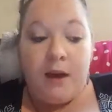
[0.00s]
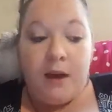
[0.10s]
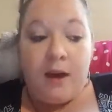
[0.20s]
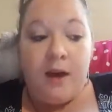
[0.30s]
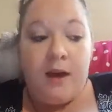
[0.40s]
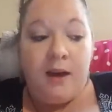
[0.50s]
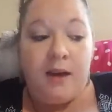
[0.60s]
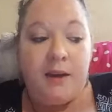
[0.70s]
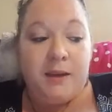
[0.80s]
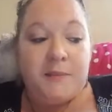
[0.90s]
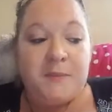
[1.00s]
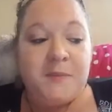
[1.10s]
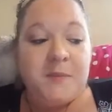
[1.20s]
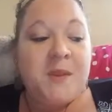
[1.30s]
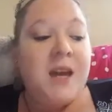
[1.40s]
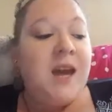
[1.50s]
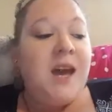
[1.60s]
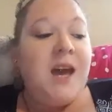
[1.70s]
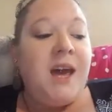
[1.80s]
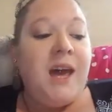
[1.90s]
And
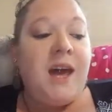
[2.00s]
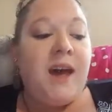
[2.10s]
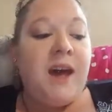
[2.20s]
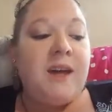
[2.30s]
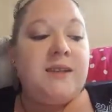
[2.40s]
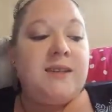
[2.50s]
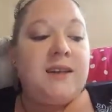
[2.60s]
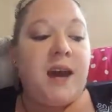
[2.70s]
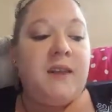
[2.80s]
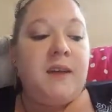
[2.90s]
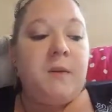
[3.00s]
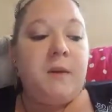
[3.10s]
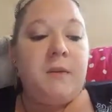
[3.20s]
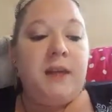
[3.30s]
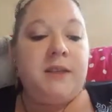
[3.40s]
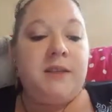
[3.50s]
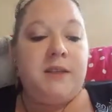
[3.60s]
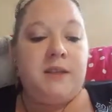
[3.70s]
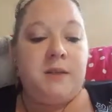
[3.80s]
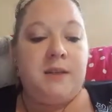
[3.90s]
I think one way to
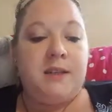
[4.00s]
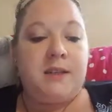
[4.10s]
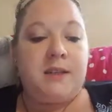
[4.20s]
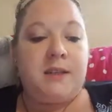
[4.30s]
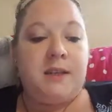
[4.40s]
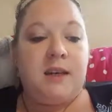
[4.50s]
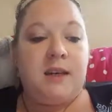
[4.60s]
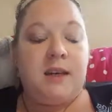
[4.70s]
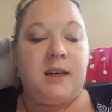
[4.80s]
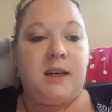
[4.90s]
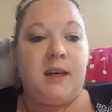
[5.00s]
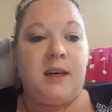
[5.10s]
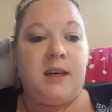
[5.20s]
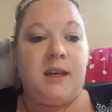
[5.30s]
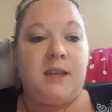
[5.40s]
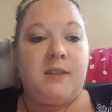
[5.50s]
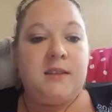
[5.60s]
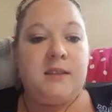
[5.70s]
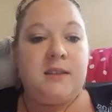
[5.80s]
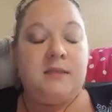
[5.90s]
do this
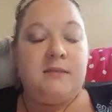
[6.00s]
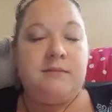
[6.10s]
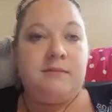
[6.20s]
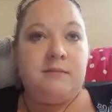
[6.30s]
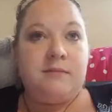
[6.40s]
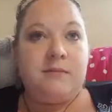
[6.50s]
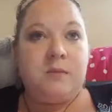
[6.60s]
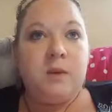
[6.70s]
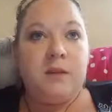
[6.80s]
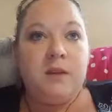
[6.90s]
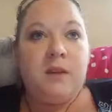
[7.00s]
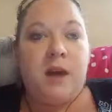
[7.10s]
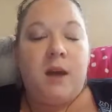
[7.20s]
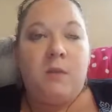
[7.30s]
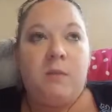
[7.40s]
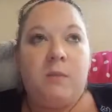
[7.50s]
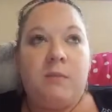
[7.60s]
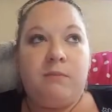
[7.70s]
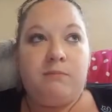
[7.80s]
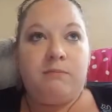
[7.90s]
is one
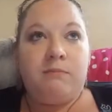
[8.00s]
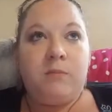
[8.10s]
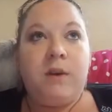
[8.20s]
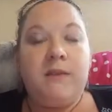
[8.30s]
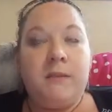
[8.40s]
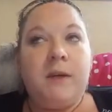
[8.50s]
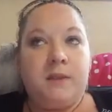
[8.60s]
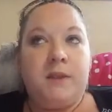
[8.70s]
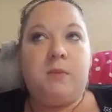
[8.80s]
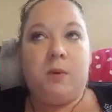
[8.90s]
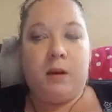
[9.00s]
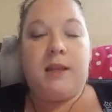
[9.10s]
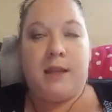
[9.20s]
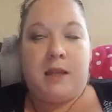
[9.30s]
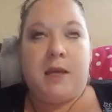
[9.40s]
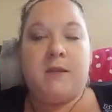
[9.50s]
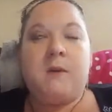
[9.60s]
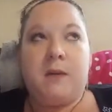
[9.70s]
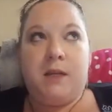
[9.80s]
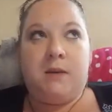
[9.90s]
of the most important things
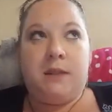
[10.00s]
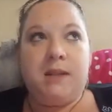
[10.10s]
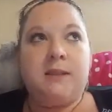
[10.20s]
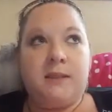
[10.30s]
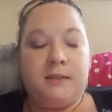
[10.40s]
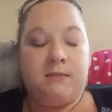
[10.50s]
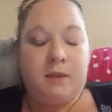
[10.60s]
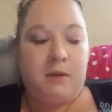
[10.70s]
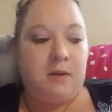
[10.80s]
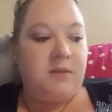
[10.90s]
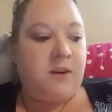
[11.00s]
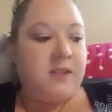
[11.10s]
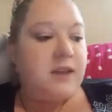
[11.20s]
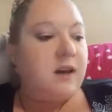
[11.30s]
when doing this, let me rephrase that,